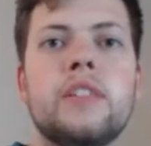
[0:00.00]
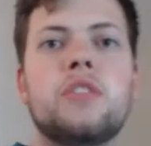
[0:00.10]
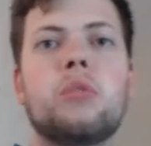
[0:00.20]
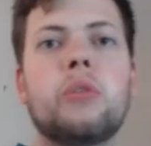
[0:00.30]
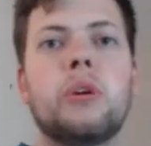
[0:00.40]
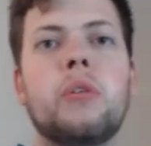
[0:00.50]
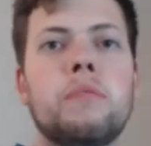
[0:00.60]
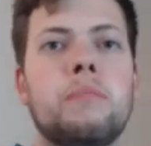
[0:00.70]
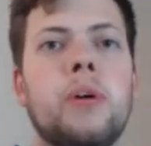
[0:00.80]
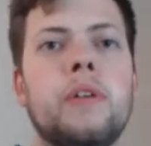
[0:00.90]
tutorial
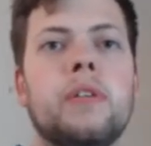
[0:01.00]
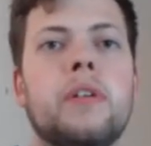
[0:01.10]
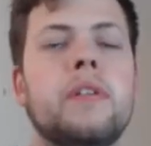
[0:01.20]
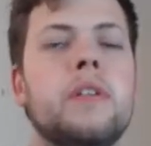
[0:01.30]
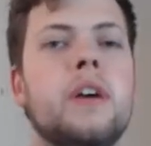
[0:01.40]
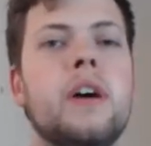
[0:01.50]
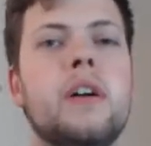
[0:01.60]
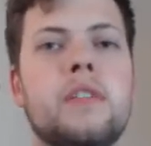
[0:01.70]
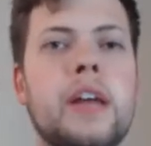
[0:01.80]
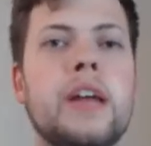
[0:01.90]
on Python.
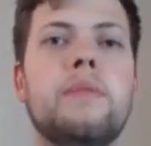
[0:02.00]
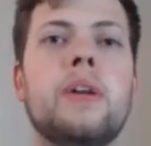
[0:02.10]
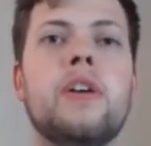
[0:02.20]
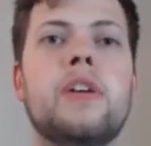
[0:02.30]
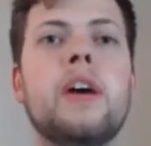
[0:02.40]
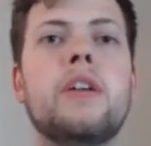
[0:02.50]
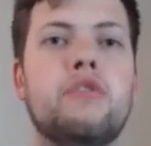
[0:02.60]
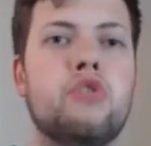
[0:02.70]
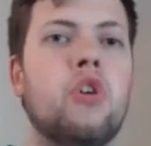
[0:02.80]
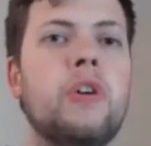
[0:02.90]
Today we'll be looking at
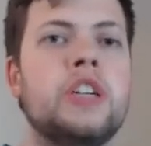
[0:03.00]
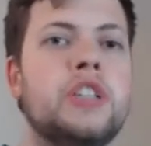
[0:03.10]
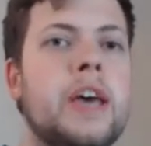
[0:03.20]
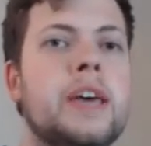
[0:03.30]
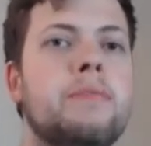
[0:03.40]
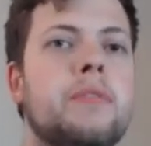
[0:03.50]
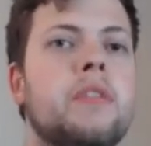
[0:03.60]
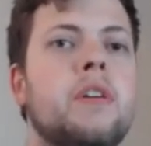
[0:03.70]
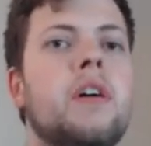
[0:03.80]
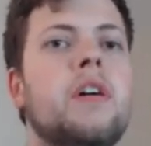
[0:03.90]
drawing
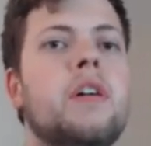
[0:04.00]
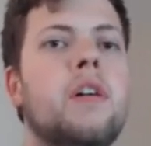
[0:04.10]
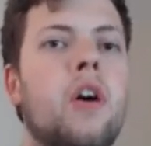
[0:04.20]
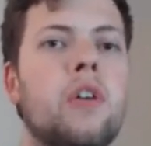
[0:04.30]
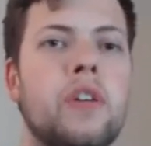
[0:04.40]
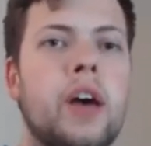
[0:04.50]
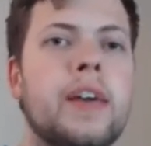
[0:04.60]
shapes on a